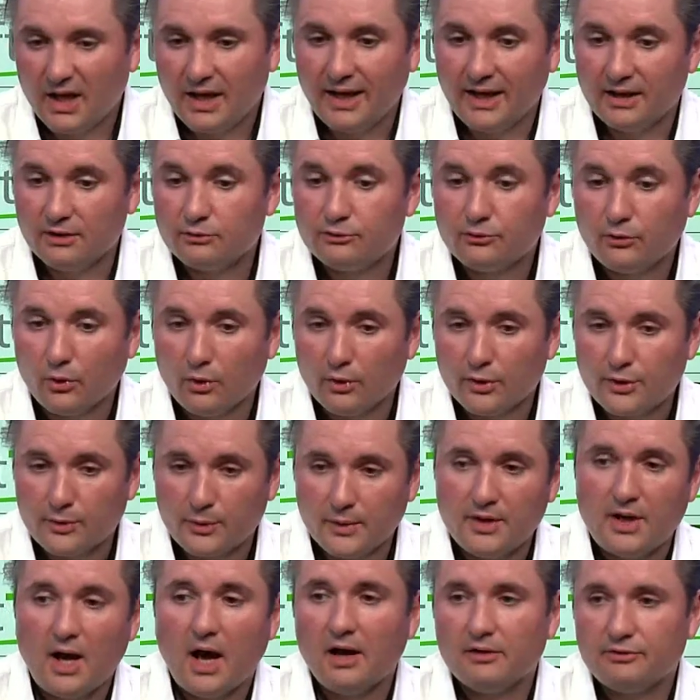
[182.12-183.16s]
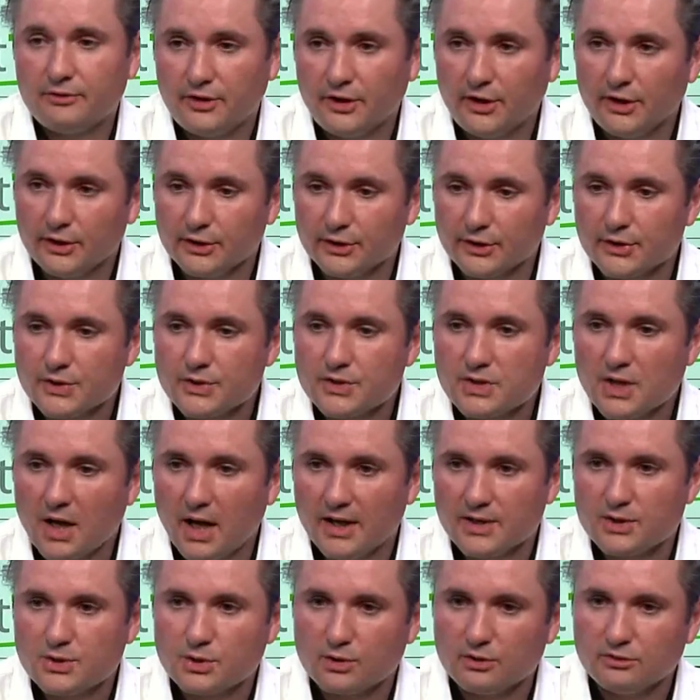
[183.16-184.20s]
and for three and a half years,
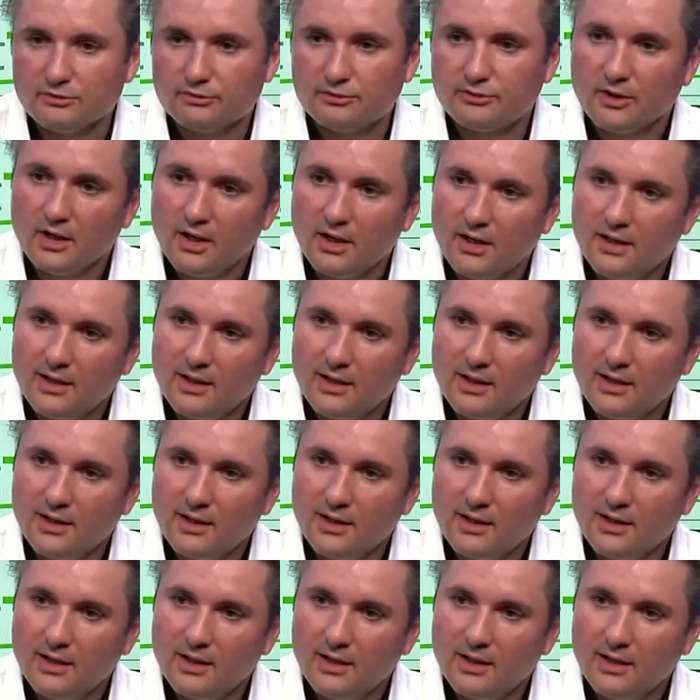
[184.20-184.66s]
I sort of